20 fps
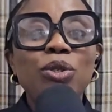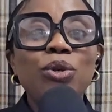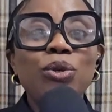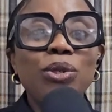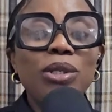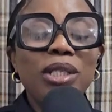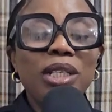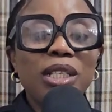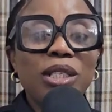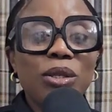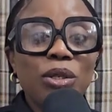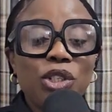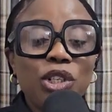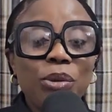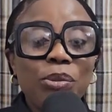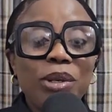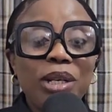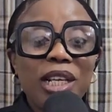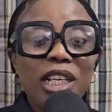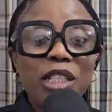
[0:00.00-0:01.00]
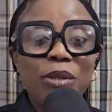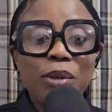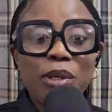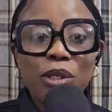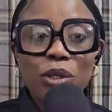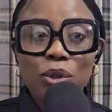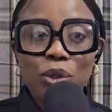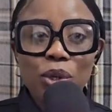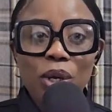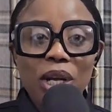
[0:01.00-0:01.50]
use this social media
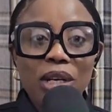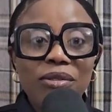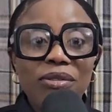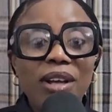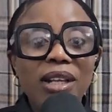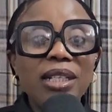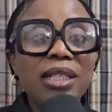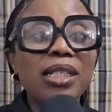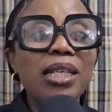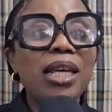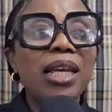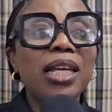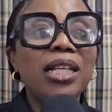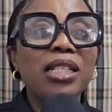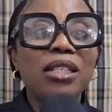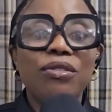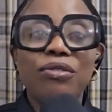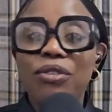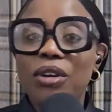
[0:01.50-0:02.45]
space to your advantage.